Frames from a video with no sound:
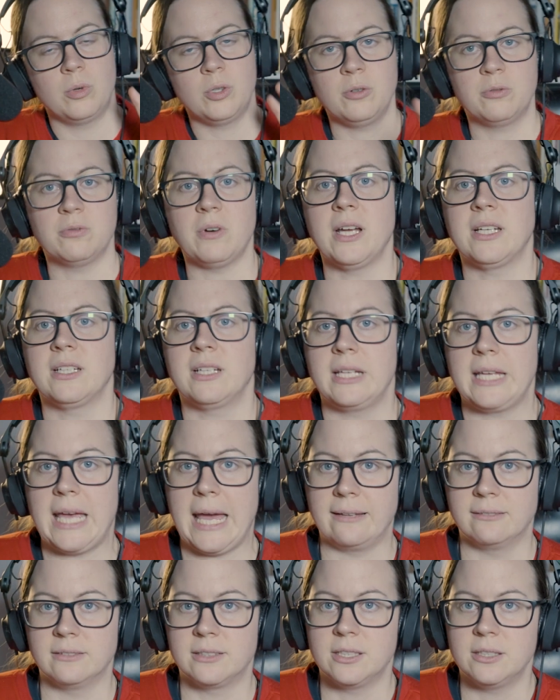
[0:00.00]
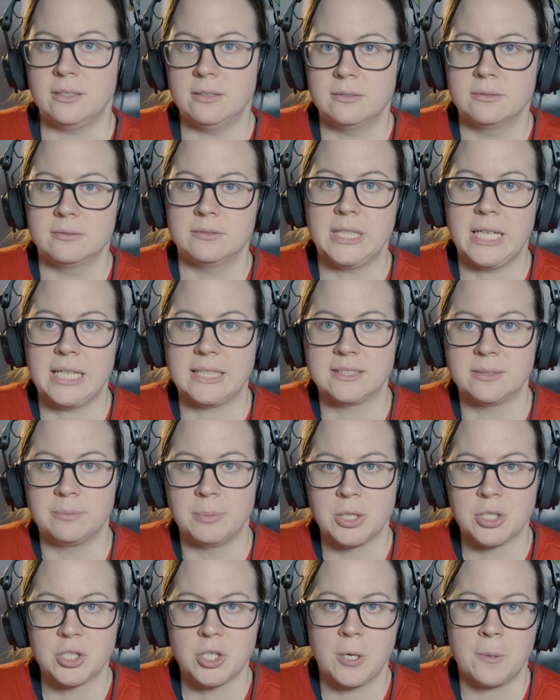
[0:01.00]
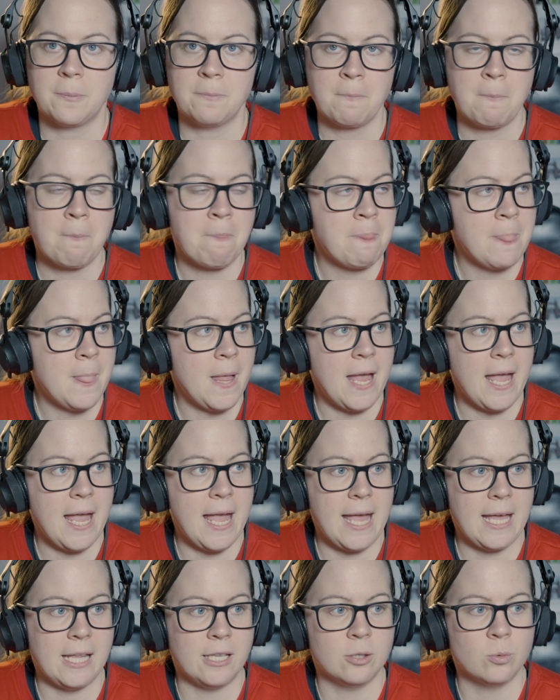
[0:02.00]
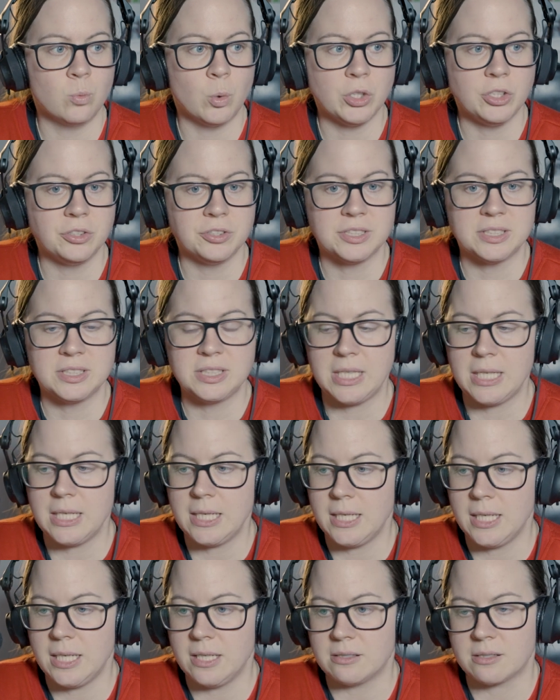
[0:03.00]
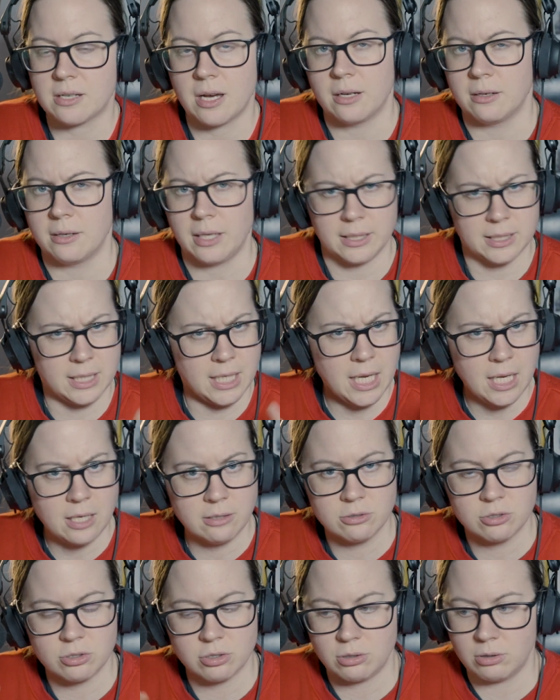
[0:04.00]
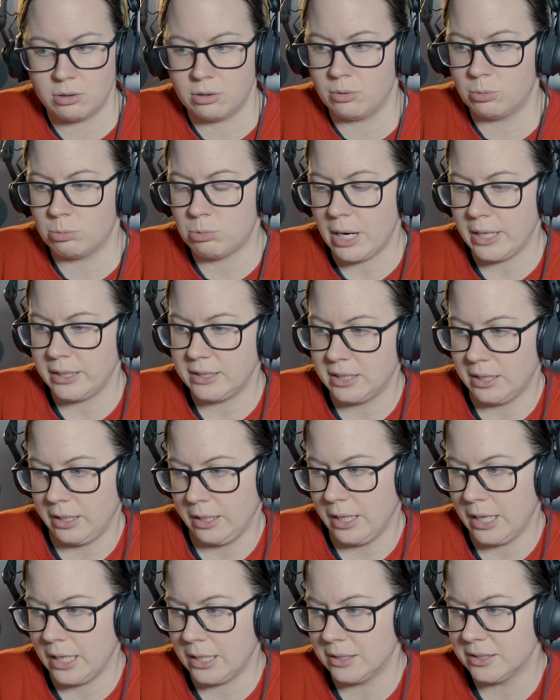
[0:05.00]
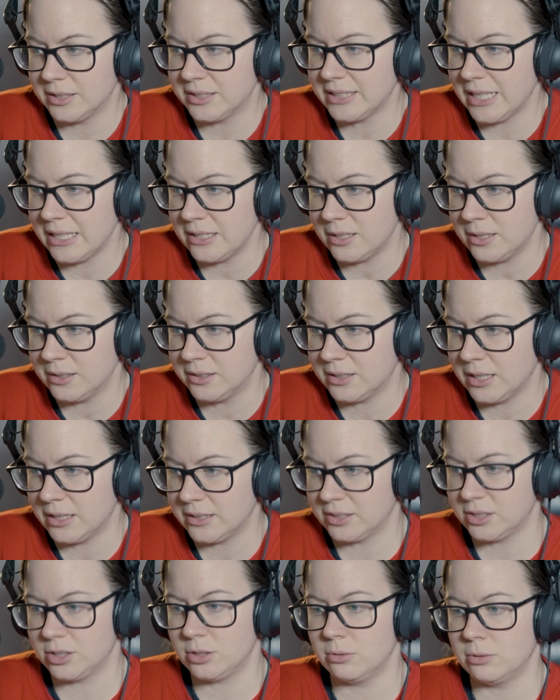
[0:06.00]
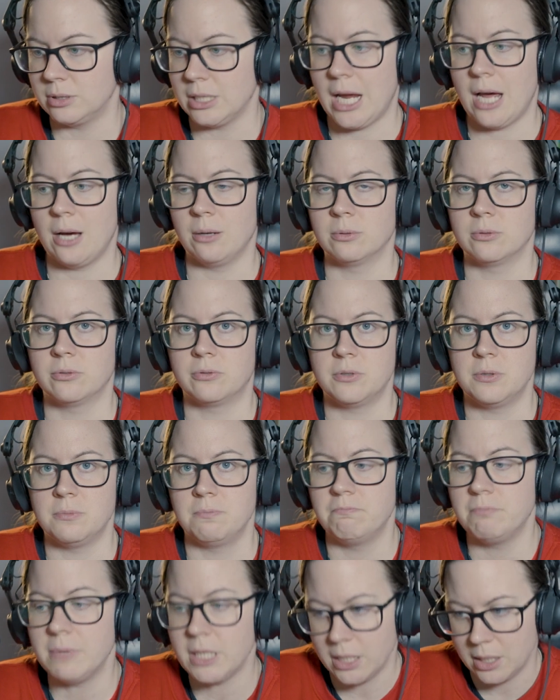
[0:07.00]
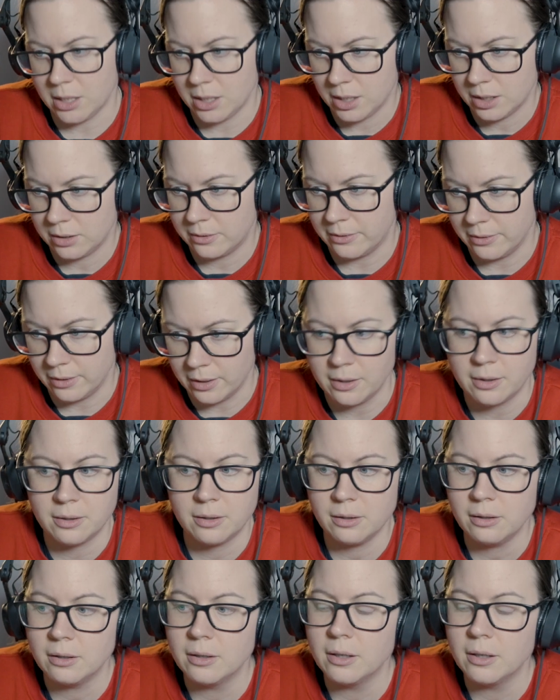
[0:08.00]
You finally enter the exhibition and what you see is kind of like the intro writing. And the sentence that stood out for me there